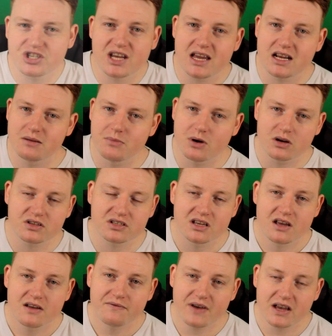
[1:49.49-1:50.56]
of shared amongst
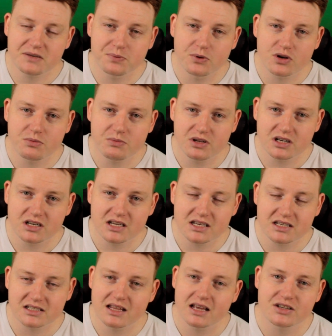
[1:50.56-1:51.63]
Facebook
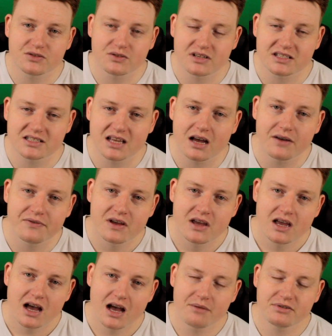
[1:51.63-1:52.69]
communities and that sort of stuff.
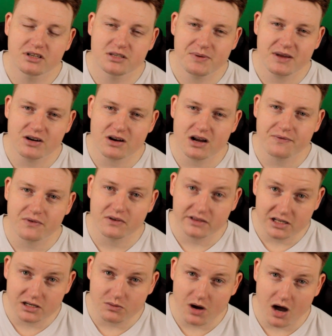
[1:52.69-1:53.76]
Um, so it's been around for a
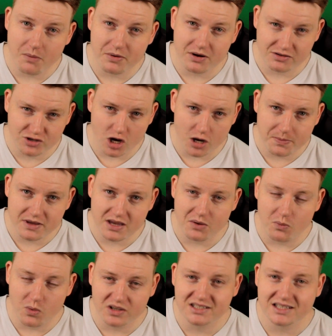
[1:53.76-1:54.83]
little while, but I was hoping
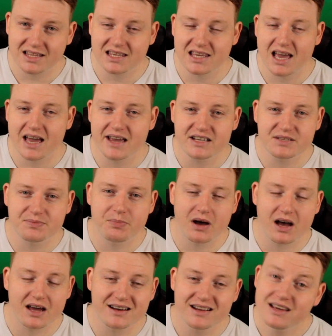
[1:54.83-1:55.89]
it wasn't the case.
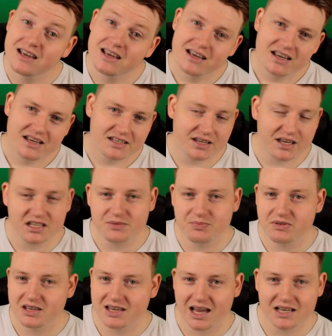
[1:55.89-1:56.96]
But seems to
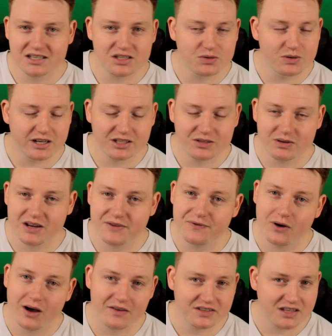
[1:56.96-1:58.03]
be the case.
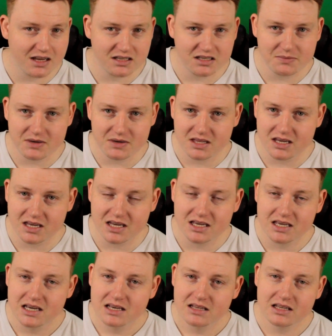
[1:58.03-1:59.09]
2025 seems to be the
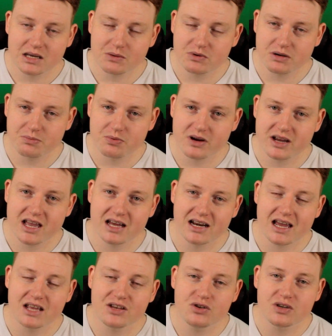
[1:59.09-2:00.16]
year that they want to bring out
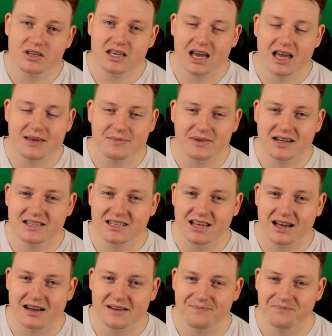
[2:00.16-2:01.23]
a new game. And it's,
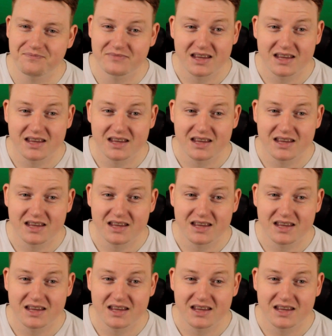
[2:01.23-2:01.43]
uh,